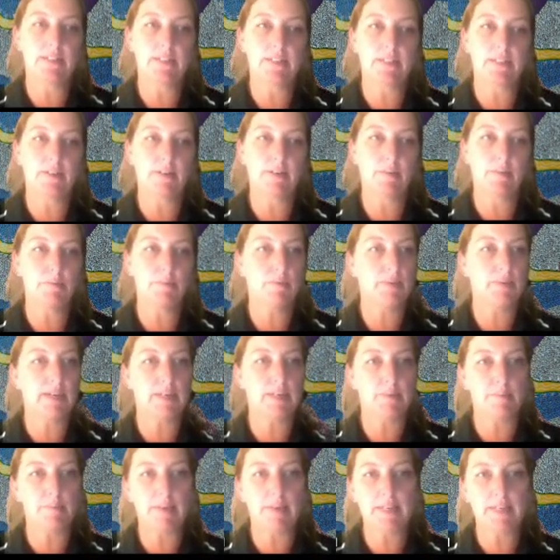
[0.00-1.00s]
So up
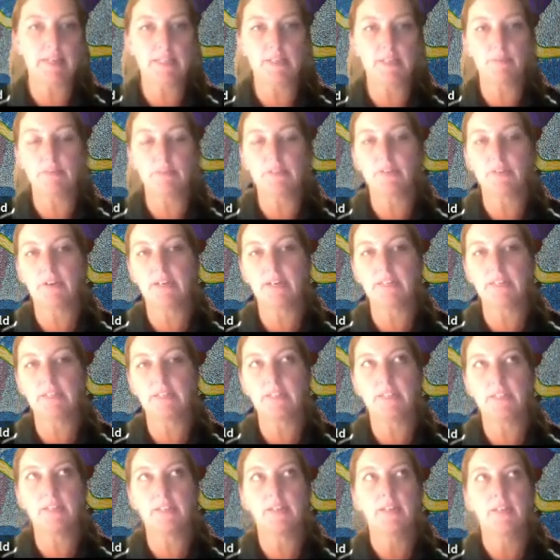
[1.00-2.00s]
around Namadgi, we're trying
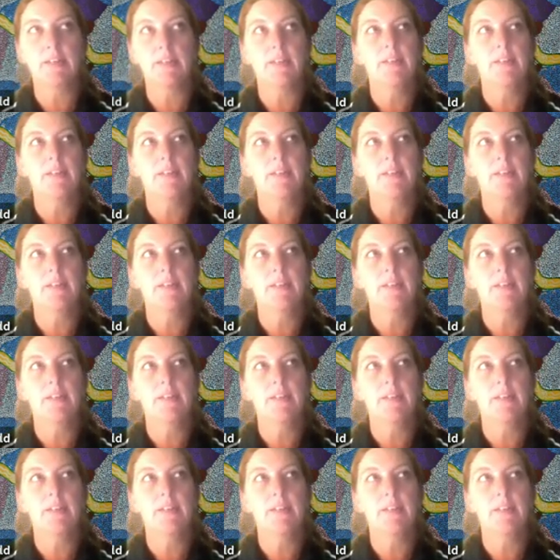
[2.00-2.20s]
to